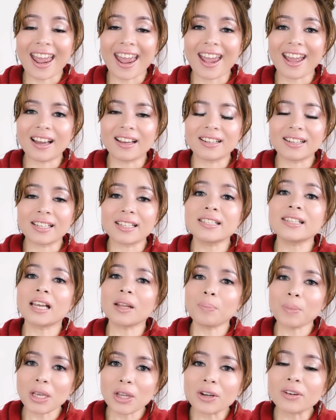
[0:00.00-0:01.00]
and
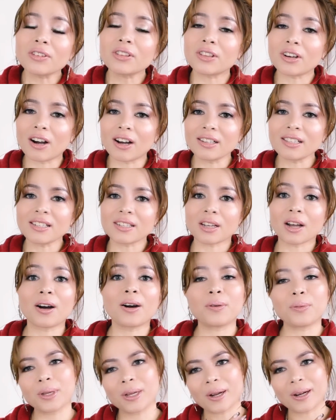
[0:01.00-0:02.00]
send me your thoughts
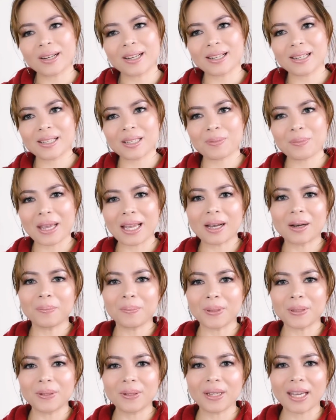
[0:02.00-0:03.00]
regarding this
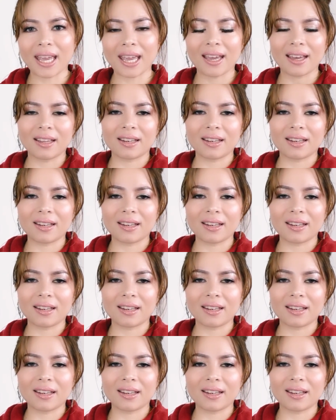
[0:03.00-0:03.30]
makeup look.